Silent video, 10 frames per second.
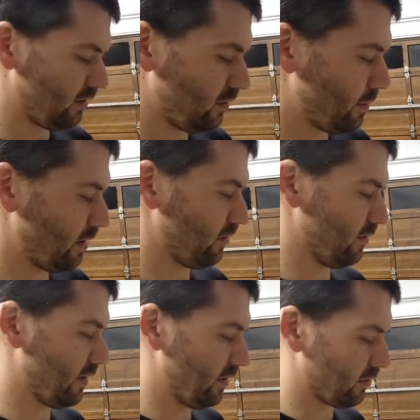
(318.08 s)
2 pairs of
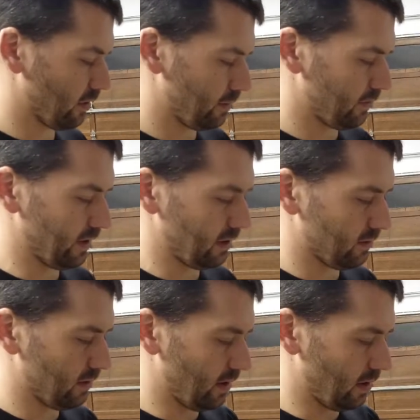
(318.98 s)
vice grips, like
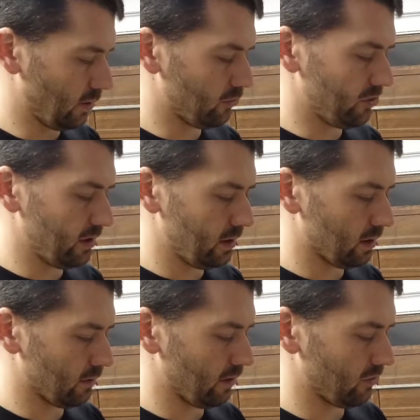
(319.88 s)
OG
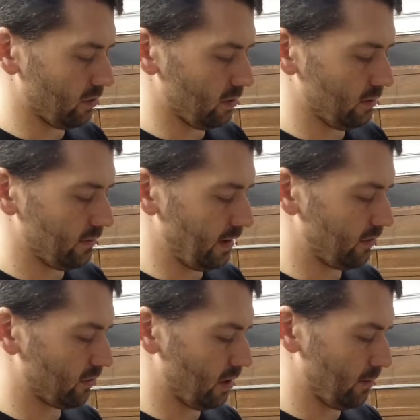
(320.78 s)
original
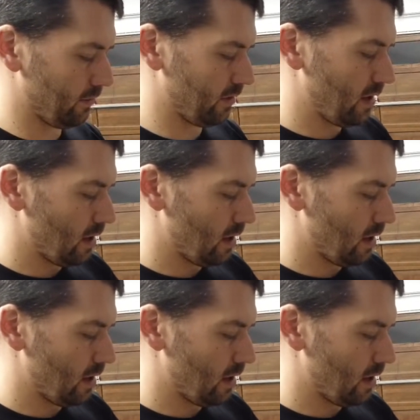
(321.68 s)
vice grips.